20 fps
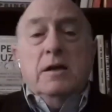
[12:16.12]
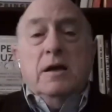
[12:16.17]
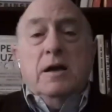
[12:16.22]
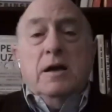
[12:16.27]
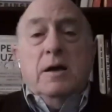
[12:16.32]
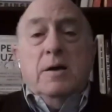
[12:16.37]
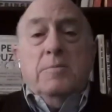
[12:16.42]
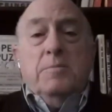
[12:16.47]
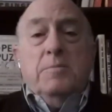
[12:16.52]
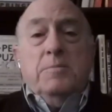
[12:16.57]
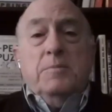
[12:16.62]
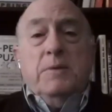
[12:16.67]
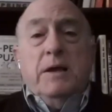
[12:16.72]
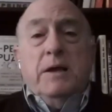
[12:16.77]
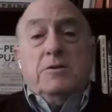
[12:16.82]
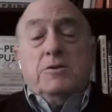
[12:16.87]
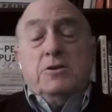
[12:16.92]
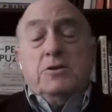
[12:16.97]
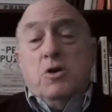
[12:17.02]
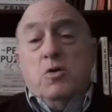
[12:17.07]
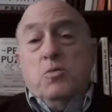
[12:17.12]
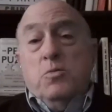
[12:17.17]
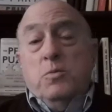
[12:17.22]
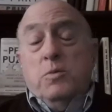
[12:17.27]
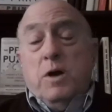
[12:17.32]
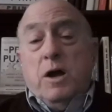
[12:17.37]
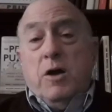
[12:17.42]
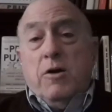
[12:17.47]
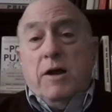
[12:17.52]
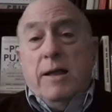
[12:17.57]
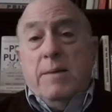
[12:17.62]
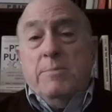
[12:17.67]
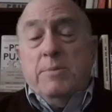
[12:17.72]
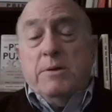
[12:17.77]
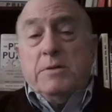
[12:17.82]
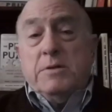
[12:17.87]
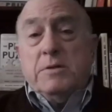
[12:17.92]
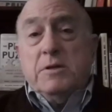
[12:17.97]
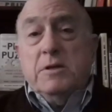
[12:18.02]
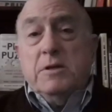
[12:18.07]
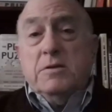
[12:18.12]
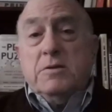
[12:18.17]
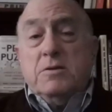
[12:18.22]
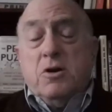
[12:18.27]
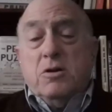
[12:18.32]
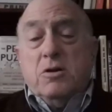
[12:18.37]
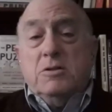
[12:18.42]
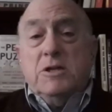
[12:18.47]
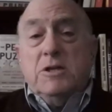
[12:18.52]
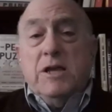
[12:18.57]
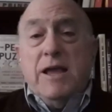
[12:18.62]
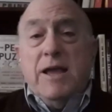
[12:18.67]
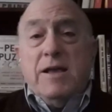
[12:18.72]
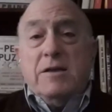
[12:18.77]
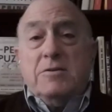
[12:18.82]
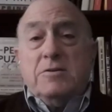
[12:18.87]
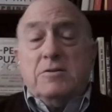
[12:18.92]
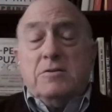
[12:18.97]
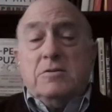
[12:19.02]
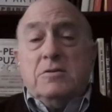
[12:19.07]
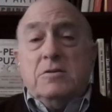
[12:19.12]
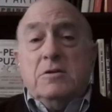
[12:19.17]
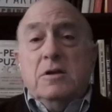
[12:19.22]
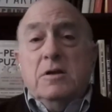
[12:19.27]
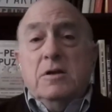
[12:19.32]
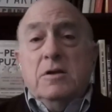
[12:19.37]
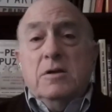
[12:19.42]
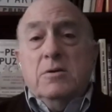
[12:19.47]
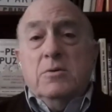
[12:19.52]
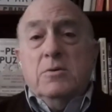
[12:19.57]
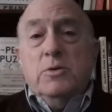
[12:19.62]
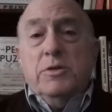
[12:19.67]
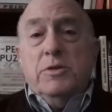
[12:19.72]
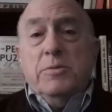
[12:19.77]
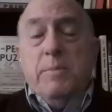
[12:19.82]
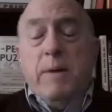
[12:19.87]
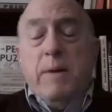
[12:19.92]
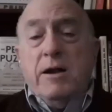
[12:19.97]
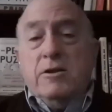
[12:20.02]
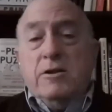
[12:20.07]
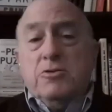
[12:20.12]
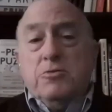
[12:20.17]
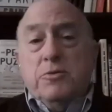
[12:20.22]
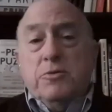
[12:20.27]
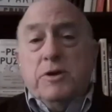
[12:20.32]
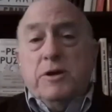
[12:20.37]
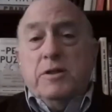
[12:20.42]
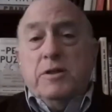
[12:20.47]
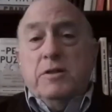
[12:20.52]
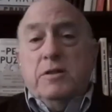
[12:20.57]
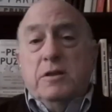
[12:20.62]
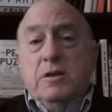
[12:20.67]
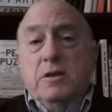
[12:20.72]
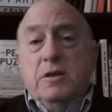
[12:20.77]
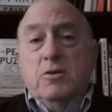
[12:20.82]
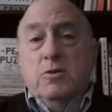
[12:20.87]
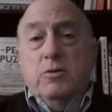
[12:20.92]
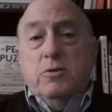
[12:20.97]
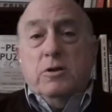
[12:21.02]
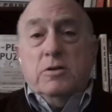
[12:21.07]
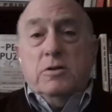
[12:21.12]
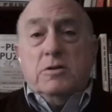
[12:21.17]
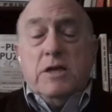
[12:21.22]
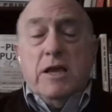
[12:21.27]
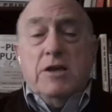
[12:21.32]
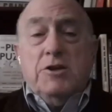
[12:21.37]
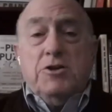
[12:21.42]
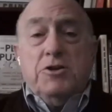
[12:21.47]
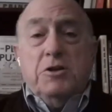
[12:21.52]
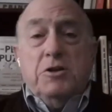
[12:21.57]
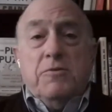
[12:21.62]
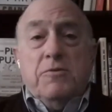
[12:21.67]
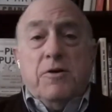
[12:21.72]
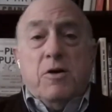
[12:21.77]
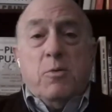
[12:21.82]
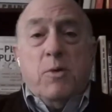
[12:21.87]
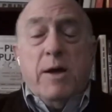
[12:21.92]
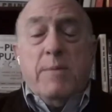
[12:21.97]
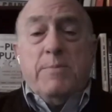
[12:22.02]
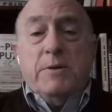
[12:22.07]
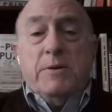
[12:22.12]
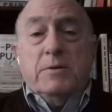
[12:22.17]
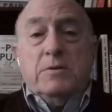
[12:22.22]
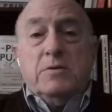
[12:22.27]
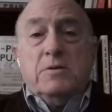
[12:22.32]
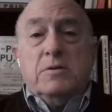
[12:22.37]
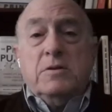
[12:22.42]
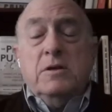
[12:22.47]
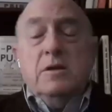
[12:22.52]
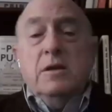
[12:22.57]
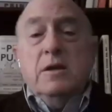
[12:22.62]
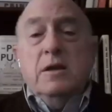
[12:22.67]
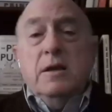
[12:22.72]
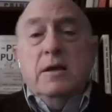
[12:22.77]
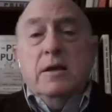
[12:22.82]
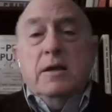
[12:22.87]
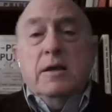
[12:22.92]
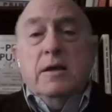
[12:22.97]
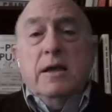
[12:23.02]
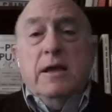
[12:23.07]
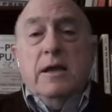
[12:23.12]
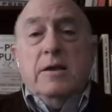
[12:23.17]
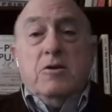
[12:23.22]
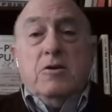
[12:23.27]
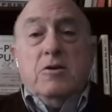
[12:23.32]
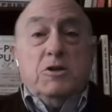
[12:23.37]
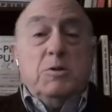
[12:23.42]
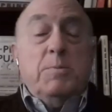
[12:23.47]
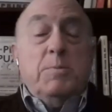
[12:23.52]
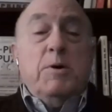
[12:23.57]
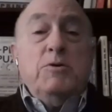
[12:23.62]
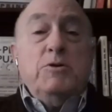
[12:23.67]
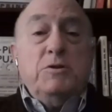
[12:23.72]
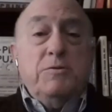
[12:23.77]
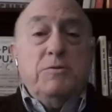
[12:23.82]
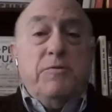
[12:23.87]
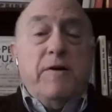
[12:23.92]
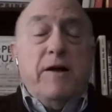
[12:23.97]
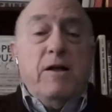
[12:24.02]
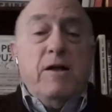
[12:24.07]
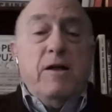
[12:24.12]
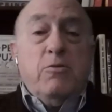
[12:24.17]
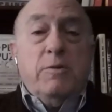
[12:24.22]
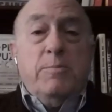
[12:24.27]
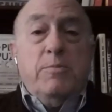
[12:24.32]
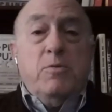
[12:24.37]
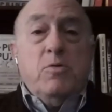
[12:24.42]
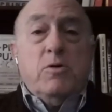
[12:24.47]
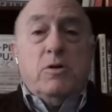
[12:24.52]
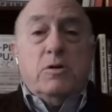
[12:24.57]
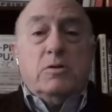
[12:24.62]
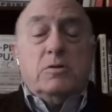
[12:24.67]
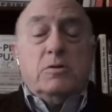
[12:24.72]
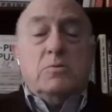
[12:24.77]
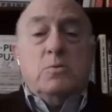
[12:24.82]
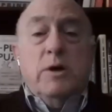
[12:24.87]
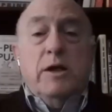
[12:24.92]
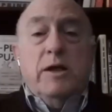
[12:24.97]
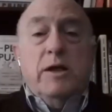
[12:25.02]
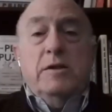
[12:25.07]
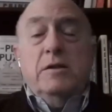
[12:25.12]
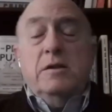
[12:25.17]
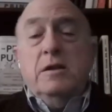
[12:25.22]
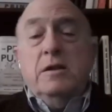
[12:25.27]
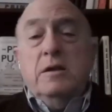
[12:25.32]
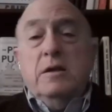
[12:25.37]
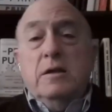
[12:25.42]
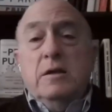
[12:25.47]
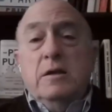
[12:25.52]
And so our embassies are tasked with monitoring the utilization of our weapons and are supposed to file reports when